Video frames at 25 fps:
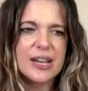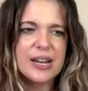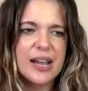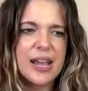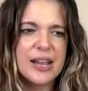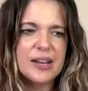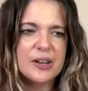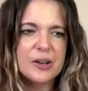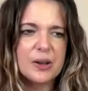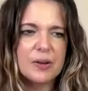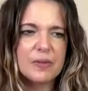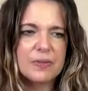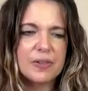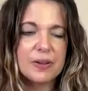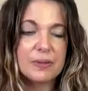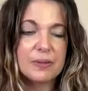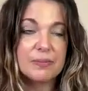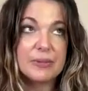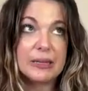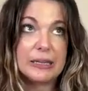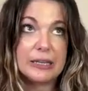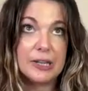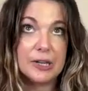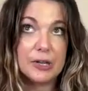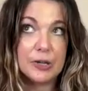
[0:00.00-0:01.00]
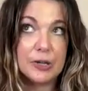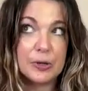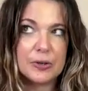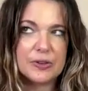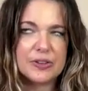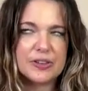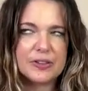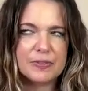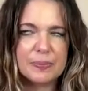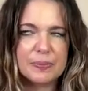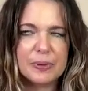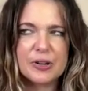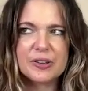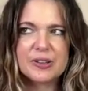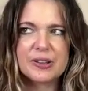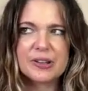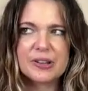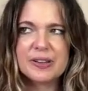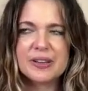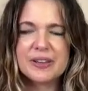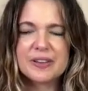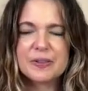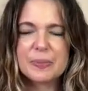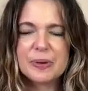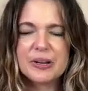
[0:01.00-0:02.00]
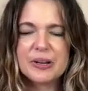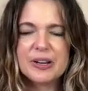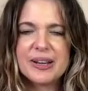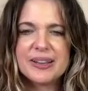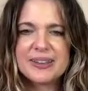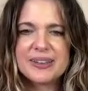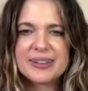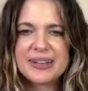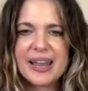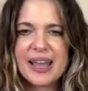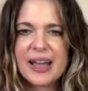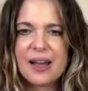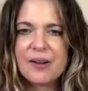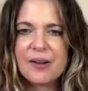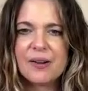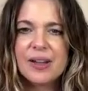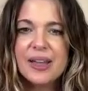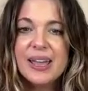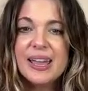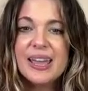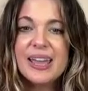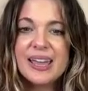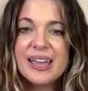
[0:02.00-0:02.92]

And I know from years of personal experience now,